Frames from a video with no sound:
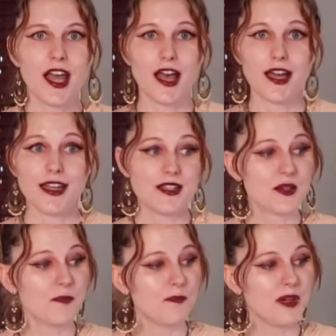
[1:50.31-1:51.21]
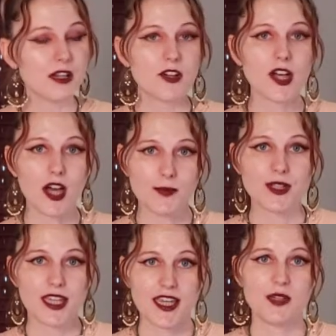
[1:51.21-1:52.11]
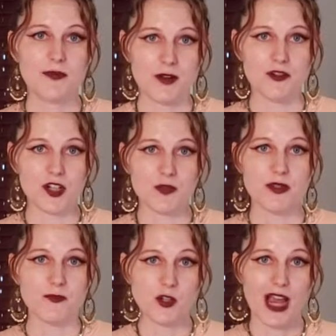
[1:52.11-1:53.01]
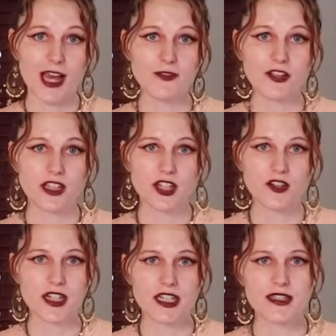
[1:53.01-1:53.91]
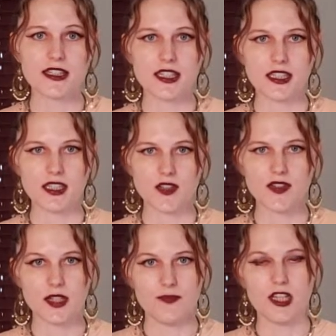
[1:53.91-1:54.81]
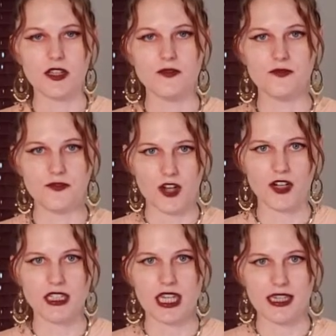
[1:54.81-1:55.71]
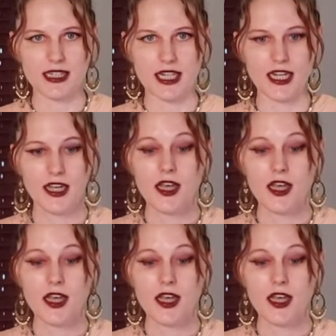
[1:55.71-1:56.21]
it's a bit of a complicated beverage, but if you have all the ingredients, it yields something very tasty.